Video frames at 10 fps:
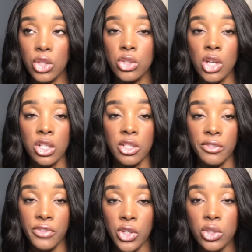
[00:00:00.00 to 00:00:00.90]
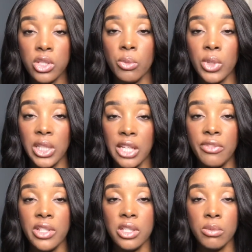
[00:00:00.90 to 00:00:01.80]
start to feel some relief
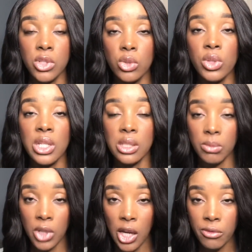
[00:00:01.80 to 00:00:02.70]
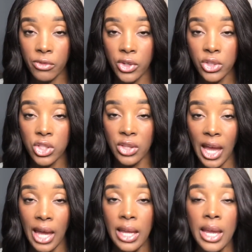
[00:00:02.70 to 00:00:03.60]
and some soothing and some comfort to
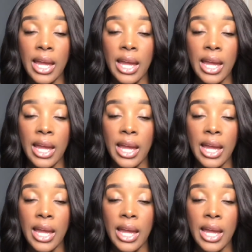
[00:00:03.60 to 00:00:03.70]
that.